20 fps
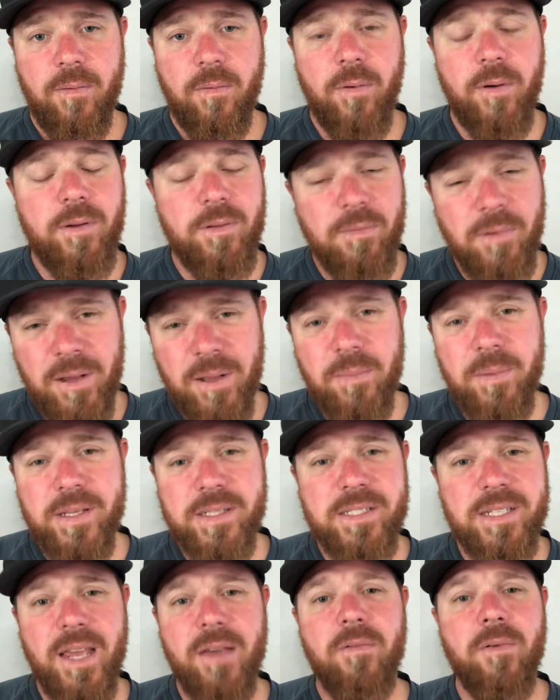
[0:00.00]
we will be
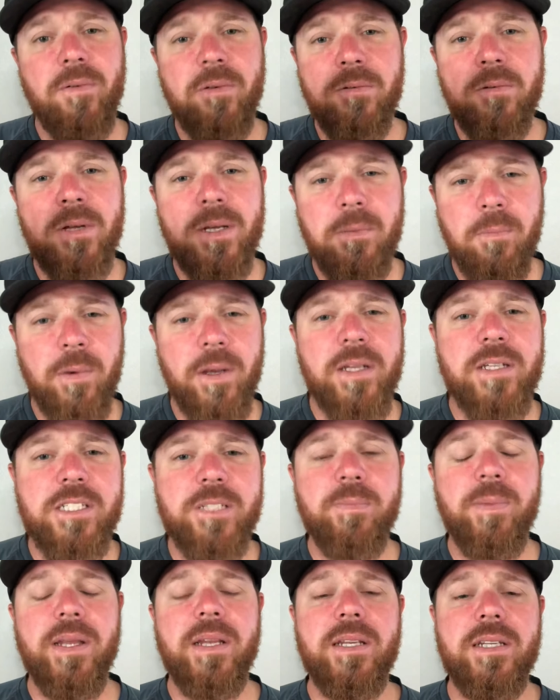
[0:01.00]
saved. We will
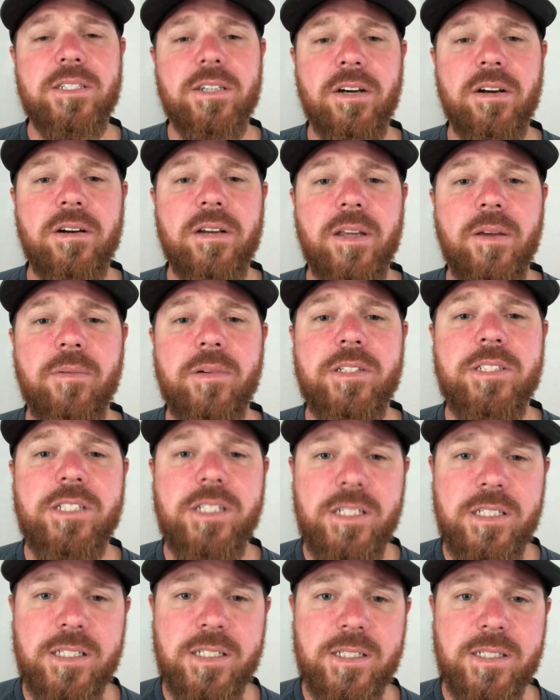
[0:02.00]
spend eternity with
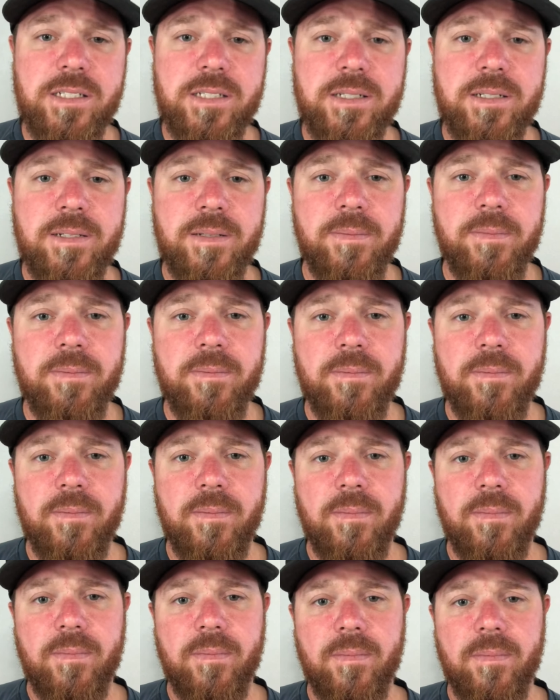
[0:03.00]
Jesus.
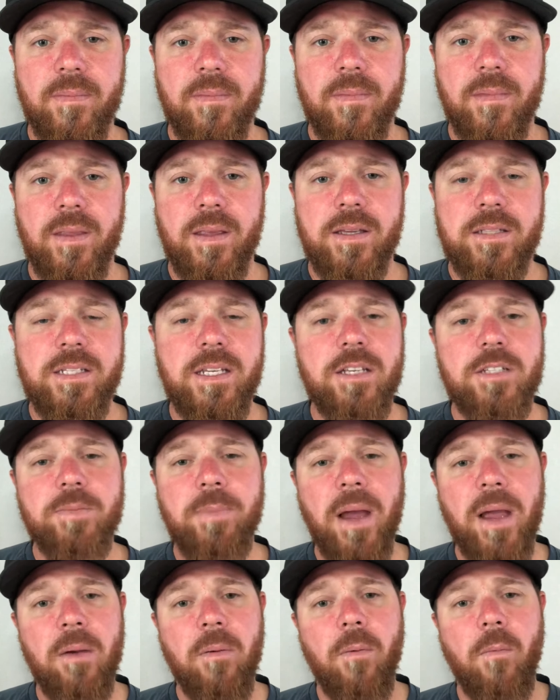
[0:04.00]
You see, it's
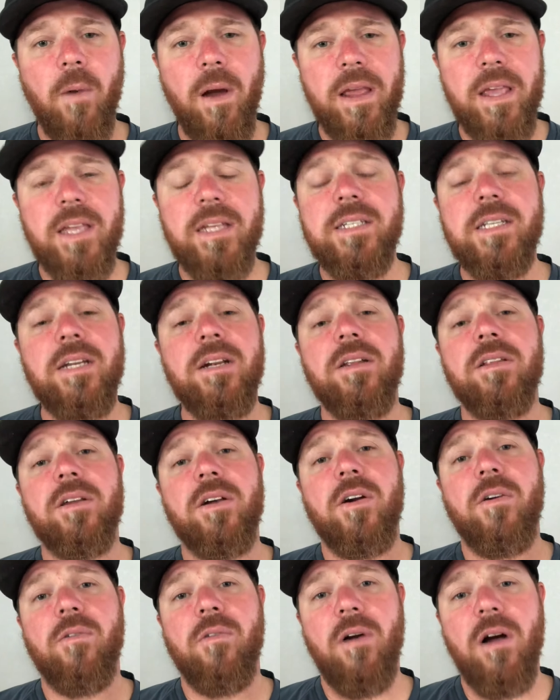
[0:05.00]
by what He did on the
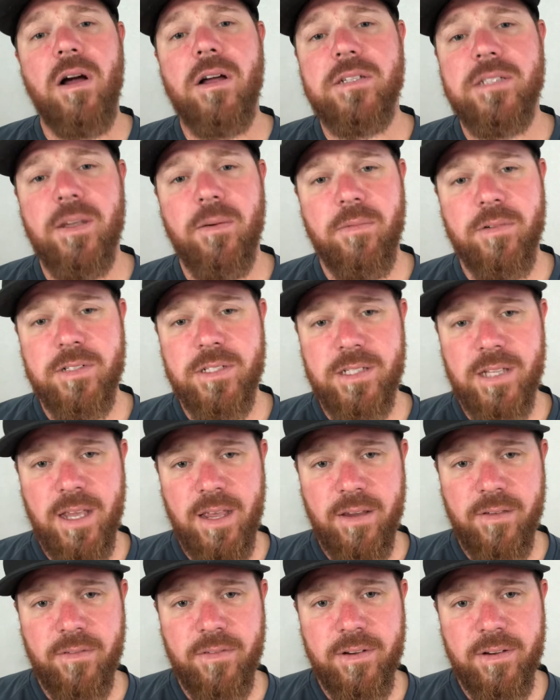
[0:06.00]
cross that we're
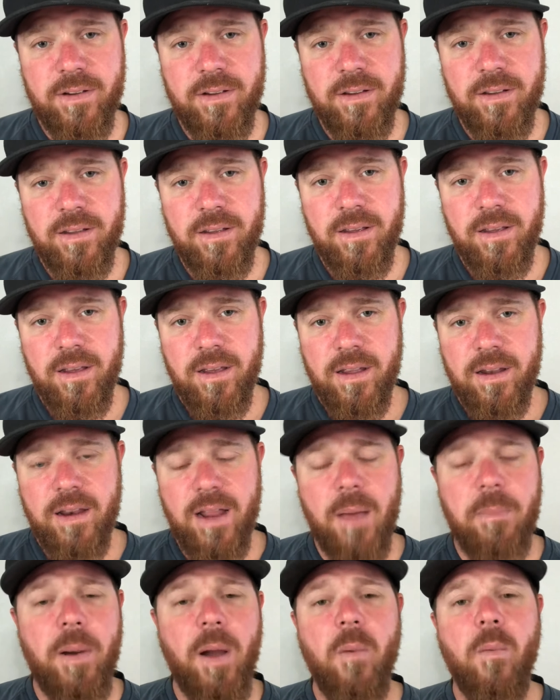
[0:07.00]
saved
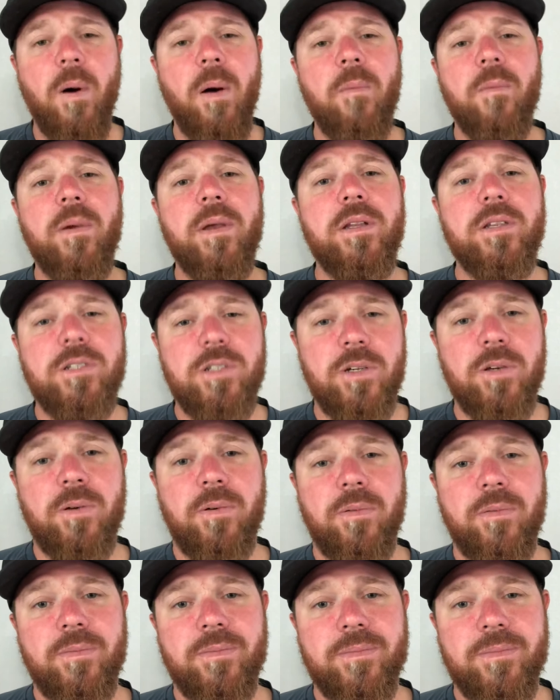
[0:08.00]
not by what we do
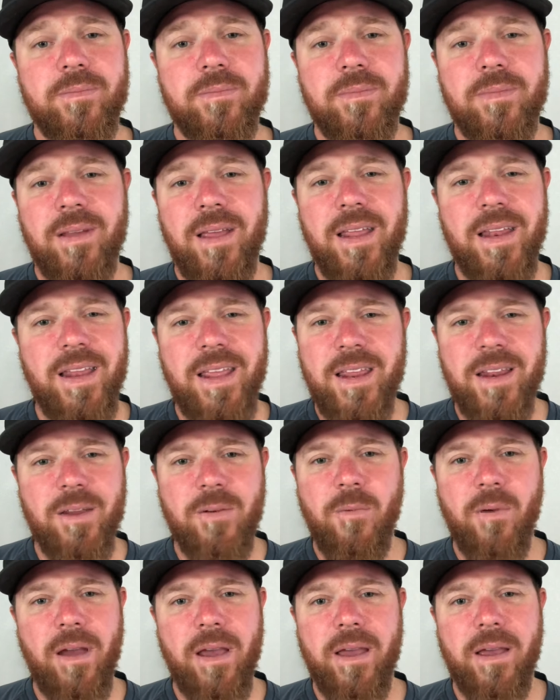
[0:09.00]
in any
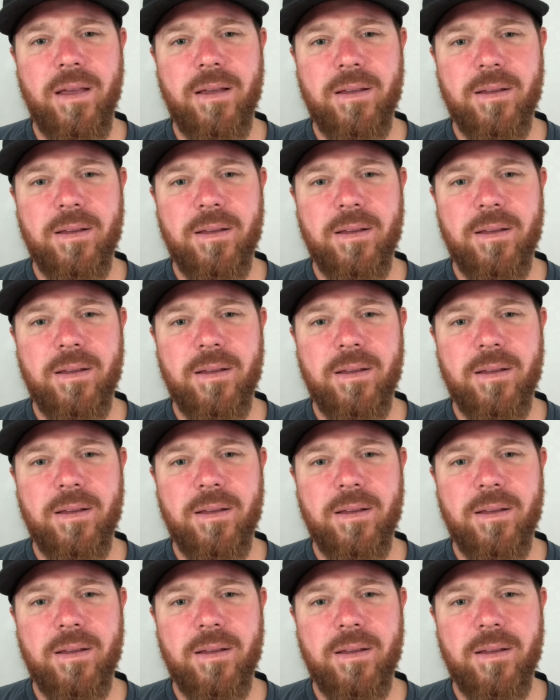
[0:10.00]
way.